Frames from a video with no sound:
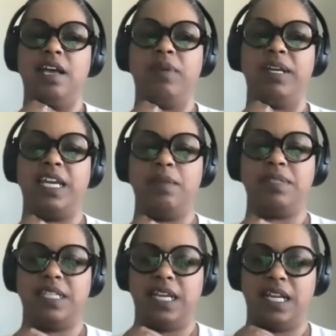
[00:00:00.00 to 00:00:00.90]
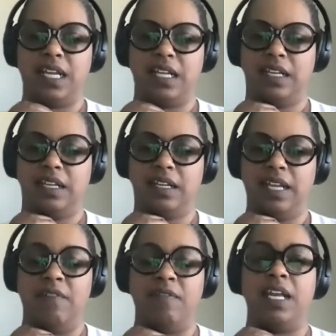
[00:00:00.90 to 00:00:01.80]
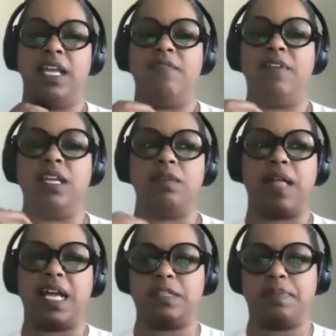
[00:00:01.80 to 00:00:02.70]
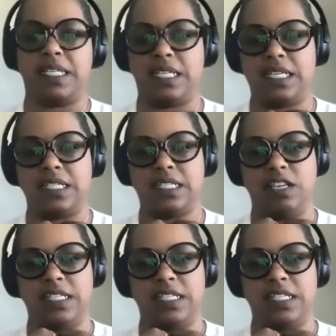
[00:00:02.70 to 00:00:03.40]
and we keep seeing it, even even in black spaces.